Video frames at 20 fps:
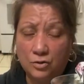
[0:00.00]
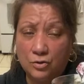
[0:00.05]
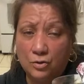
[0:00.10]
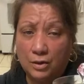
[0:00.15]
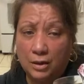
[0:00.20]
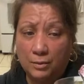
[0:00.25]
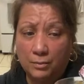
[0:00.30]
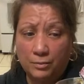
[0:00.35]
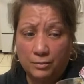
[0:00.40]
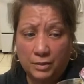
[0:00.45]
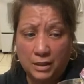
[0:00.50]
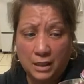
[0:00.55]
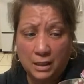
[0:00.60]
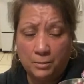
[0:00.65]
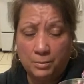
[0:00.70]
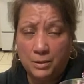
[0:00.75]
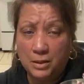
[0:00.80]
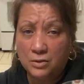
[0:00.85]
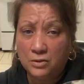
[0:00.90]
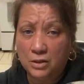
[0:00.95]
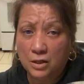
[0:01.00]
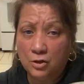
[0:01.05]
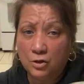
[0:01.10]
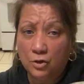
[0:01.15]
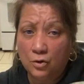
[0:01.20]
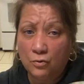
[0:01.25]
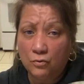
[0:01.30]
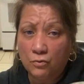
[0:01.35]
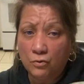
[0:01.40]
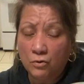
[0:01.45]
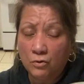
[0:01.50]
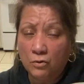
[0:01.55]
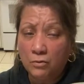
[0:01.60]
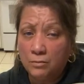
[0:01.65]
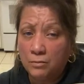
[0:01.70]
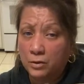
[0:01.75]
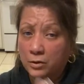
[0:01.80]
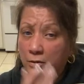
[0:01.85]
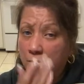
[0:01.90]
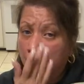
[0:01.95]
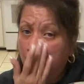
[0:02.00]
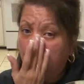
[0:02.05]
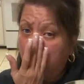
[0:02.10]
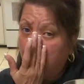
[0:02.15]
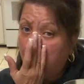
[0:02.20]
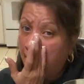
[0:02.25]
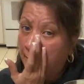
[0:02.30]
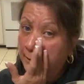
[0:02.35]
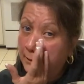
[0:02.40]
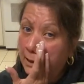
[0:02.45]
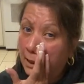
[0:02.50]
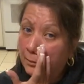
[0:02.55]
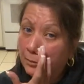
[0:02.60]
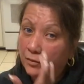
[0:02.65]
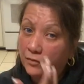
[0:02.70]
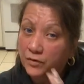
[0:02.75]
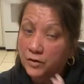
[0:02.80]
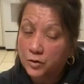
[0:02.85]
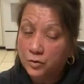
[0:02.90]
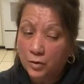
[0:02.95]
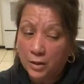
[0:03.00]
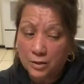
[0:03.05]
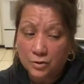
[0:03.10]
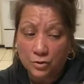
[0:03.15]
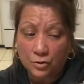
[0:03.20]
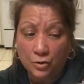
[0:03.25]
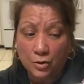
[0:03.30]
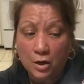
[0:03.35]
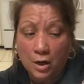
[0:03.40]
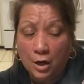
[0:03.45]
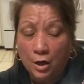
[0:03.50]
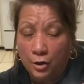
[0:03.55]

You can keep this in your room, or you can on top of a dresser.